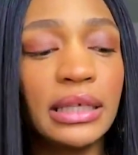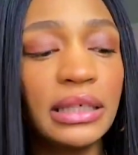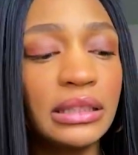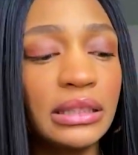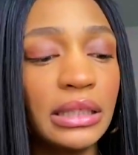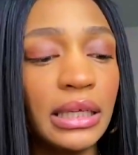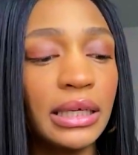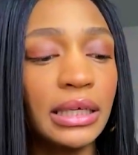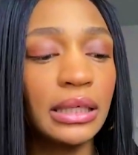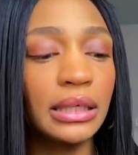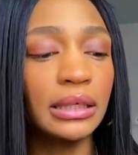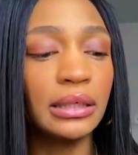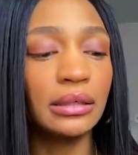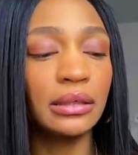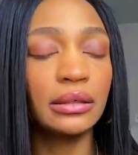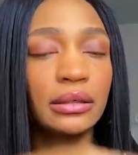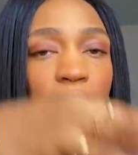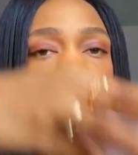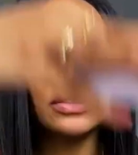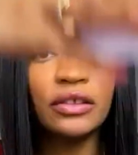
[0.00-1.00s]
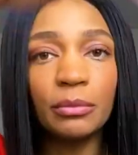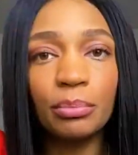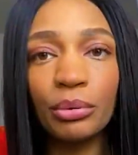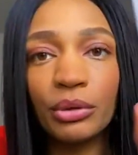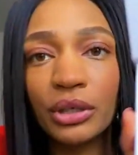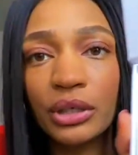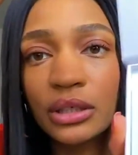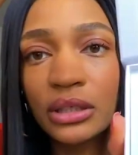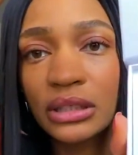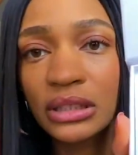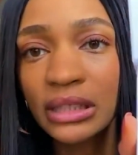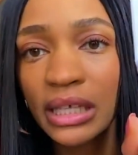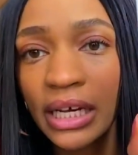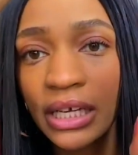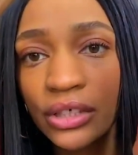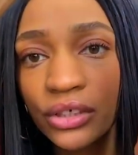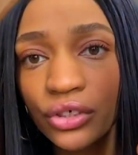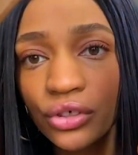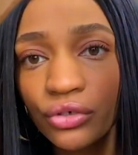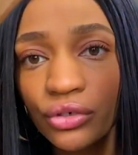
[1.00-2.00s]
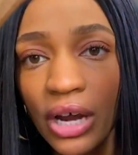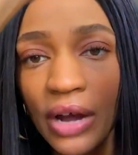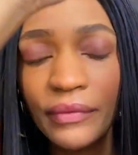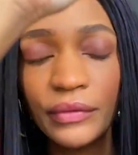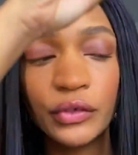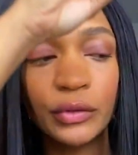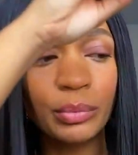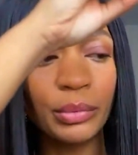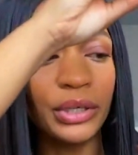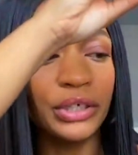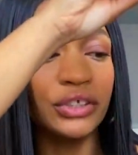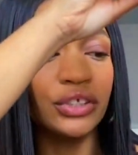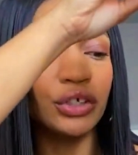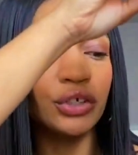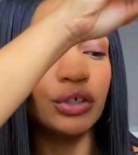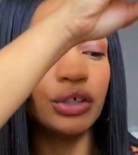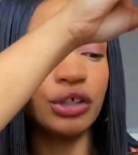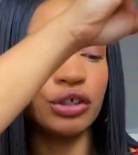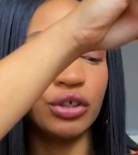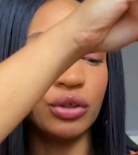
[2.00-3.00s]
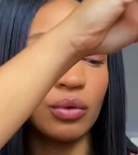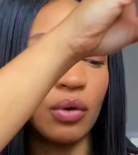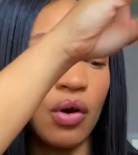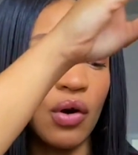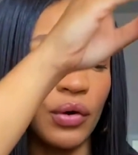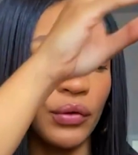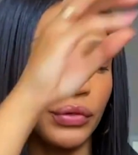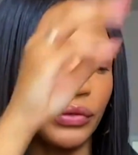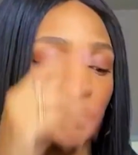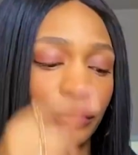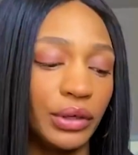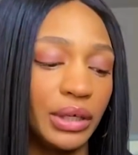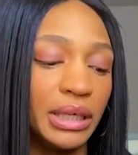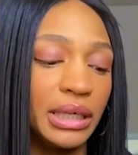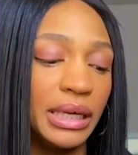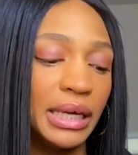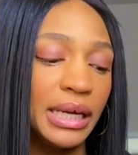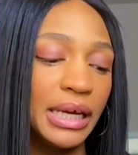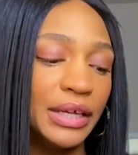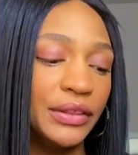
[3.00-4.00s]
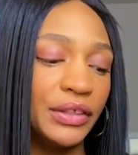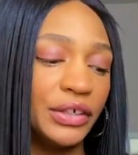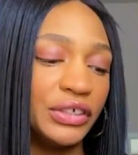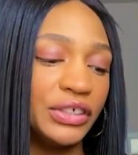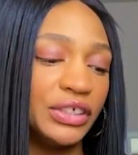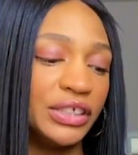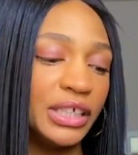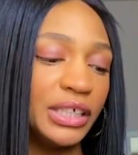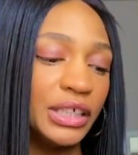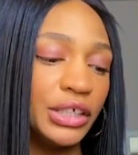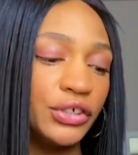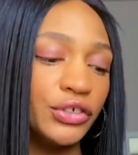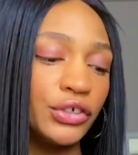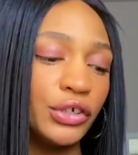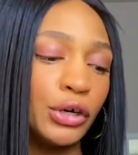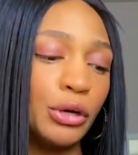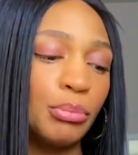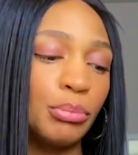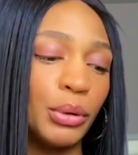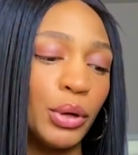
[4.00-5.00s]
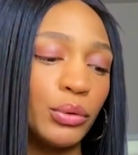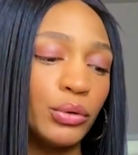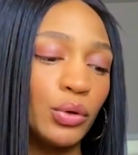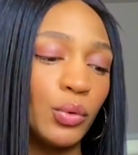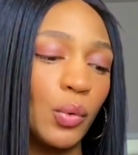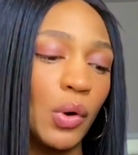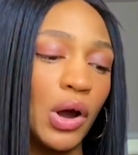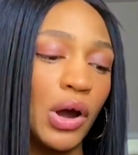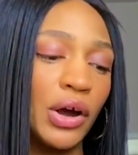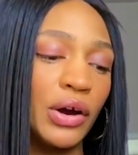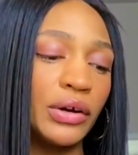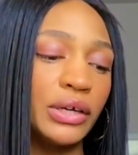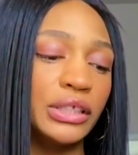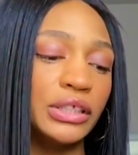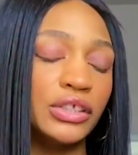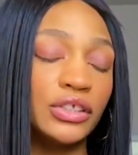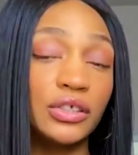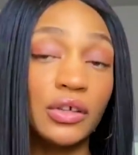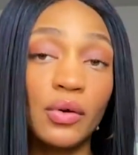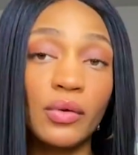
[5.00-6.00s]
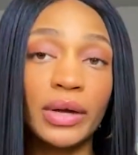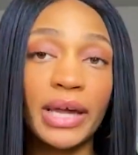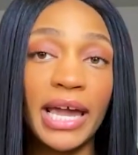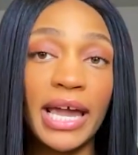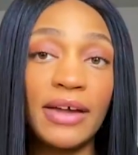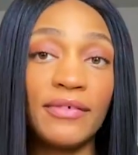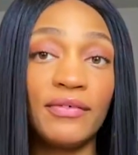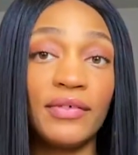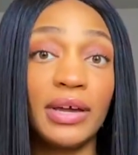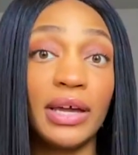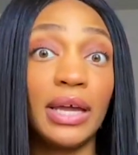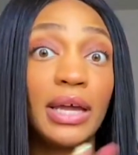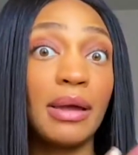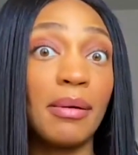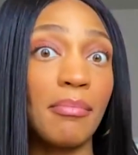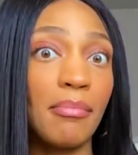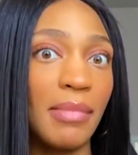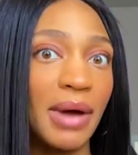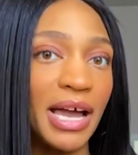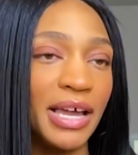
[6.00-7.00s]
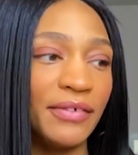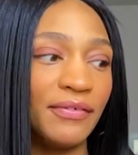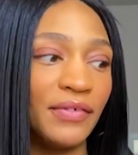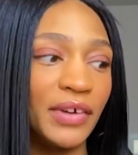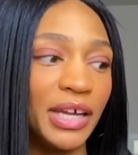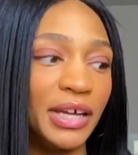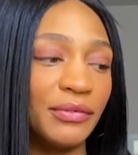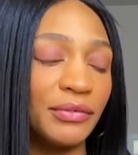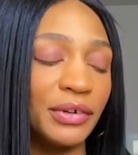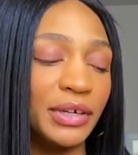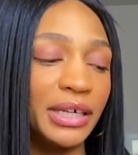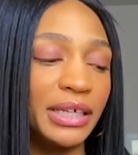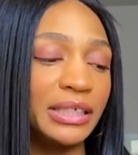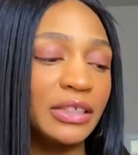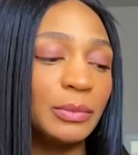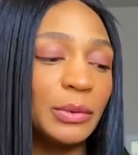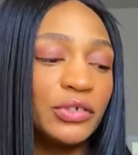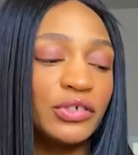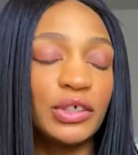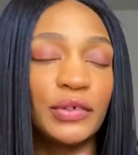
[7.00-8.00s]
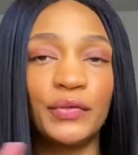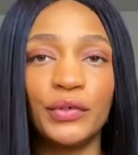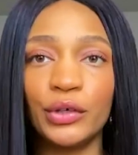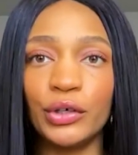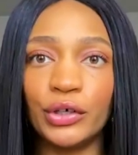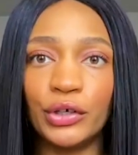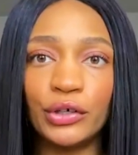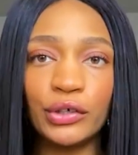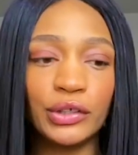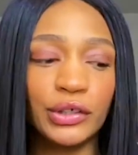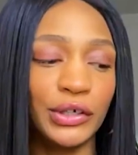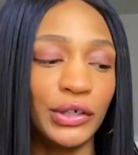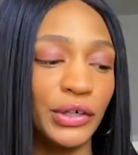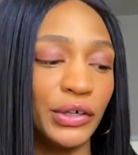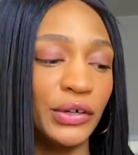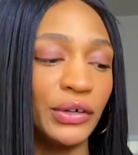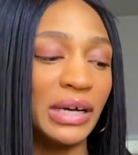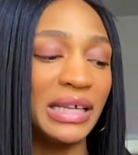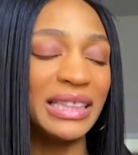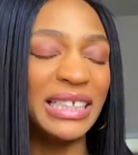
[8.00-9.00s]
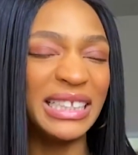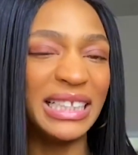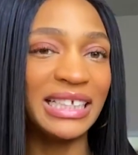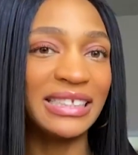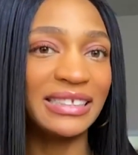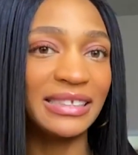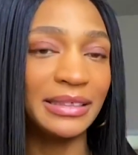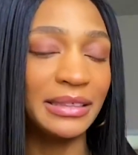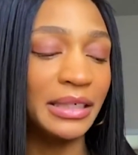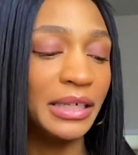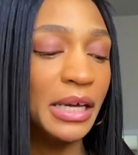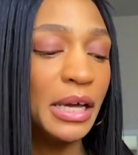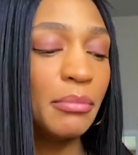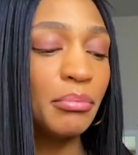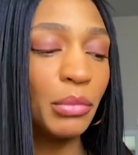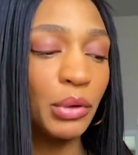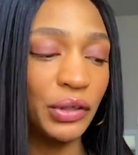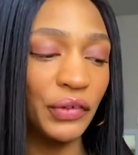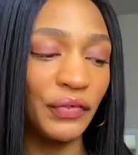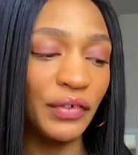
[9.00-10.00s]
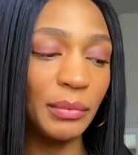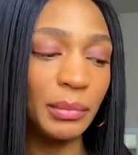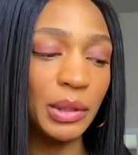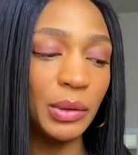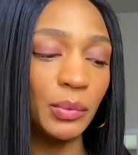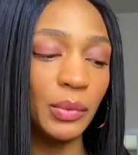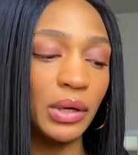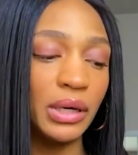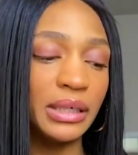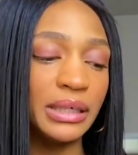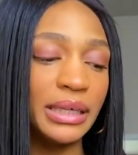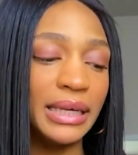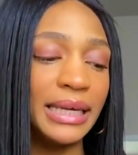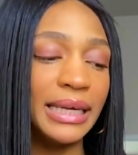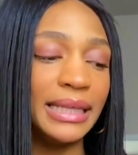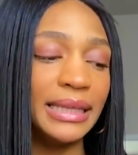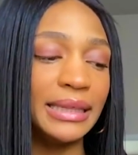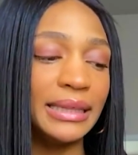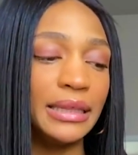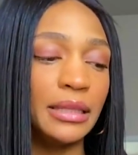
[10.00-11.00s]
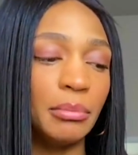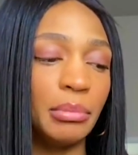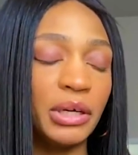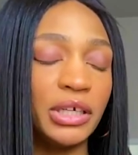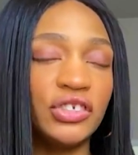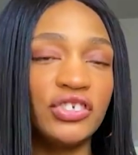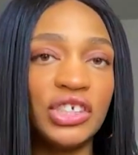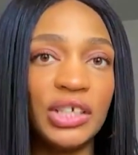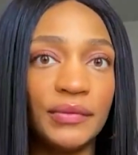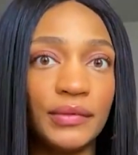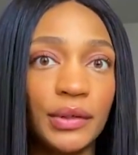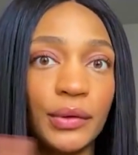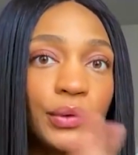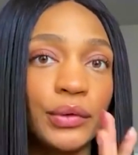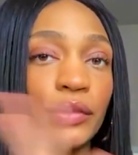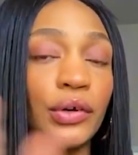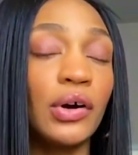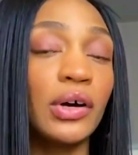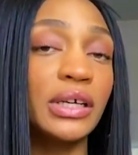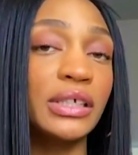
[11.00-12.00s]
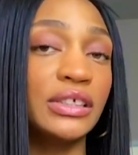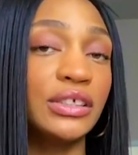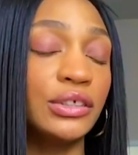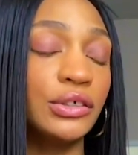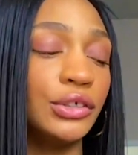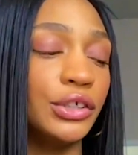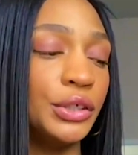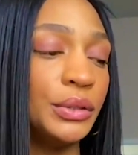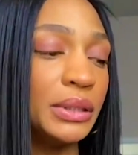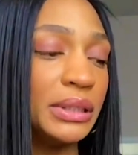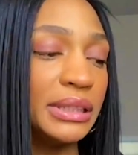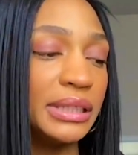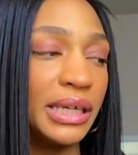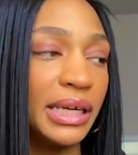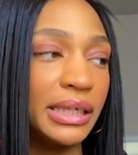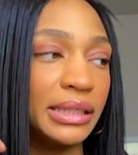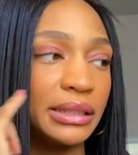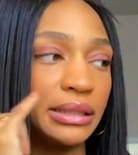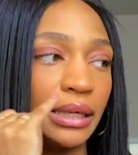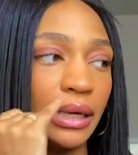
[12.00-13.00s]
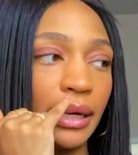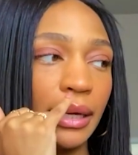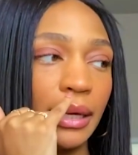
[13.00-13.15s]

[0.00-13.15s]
That's like, that's a pretty good size travel spray. So you can do all three. Their signature, Beau Noir and Soul Cafe, my favorite, especially if you're a girly girl. I think that's the most feminine one in the bunch, even though they're all considered unisex.